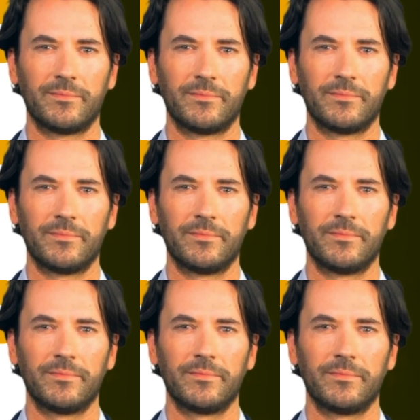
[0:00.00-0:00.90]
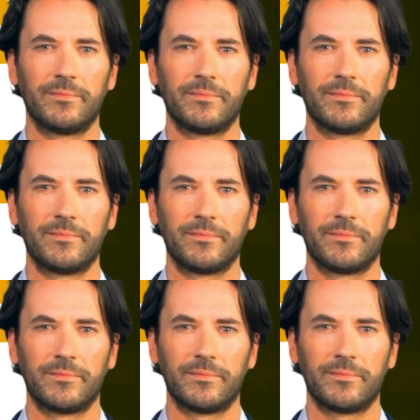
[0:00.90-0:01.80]

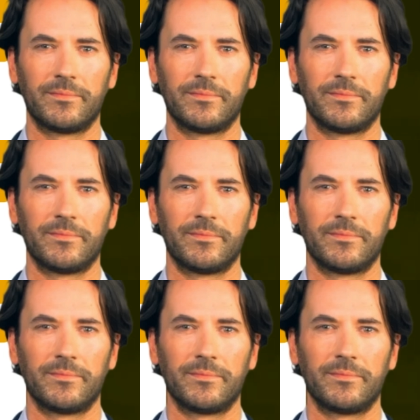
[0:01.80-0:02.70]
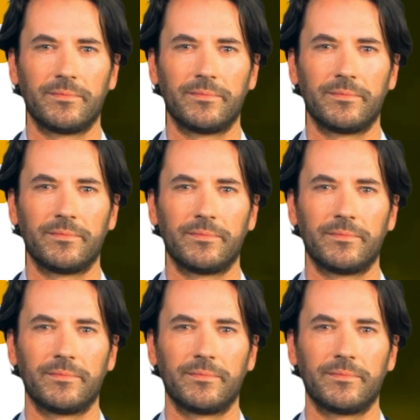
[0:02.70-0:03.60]

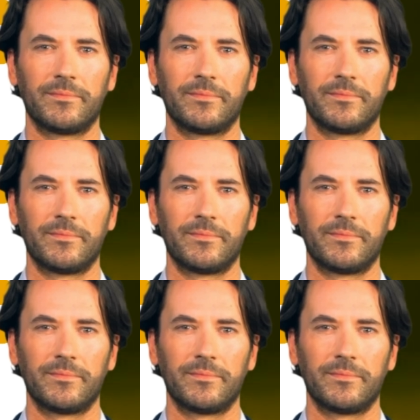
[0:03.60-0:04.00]
[no speech]